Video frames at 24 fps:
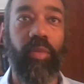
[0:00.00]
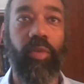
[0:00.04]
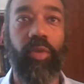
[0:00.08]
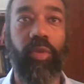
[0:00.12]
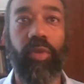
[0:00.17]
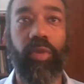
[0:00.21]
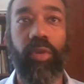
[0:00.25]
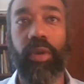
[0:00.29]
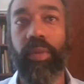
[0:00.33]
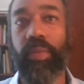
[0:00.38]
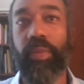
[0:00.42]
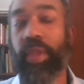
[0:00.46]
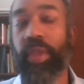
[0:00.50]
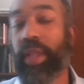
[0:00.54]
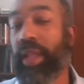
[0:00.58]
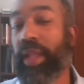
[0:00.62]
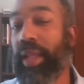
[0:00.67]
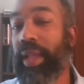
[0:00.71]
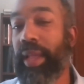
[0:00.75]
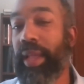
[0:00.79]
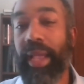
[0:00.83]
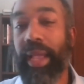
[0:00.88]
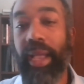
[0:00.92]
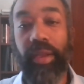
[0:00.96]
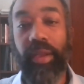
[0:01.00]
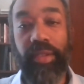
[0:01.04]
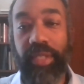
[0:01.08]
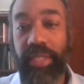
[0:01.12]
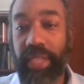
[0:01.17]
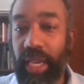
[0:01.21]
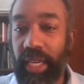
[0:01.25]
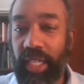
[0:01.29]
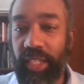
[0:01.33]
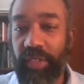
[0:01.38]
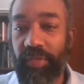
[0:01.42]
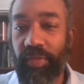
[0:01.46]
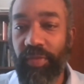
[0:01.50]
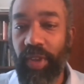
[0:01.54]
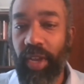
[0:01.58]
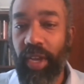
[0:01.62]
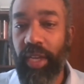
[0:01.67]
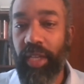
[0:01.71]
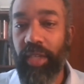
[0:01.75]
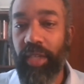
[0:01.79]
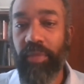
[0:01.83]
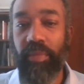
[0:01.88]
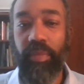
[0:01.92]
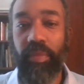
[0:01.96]
or how
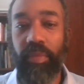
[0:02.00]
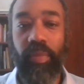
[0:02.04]
satisfied